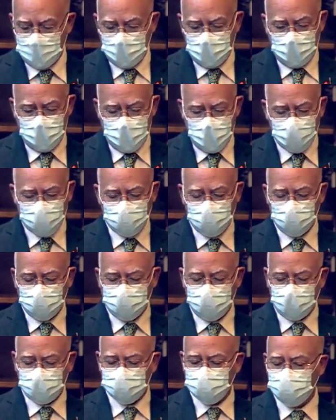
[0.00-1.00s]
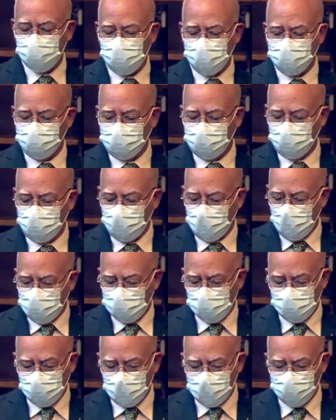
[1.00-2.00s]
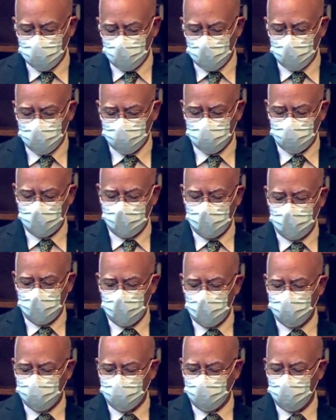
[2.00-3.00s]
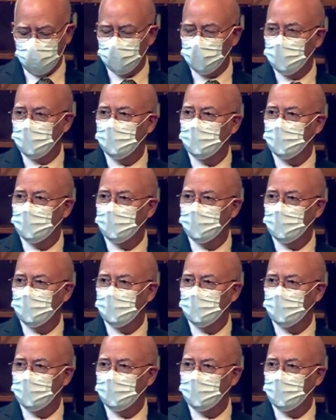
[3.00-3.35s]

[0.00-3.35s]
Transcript: an act to protect children, all New Brunswickers, and nature.